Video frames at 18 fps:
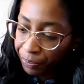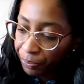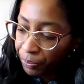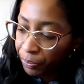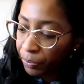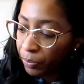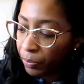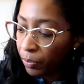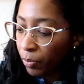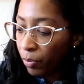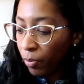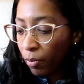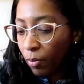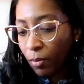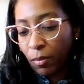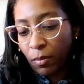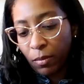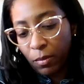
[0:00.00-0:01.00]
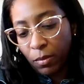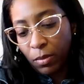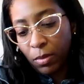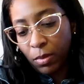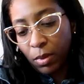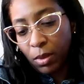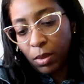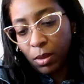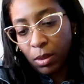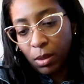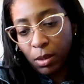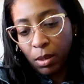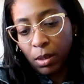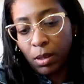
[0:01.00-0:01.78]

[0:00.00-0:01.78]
(no one is talking)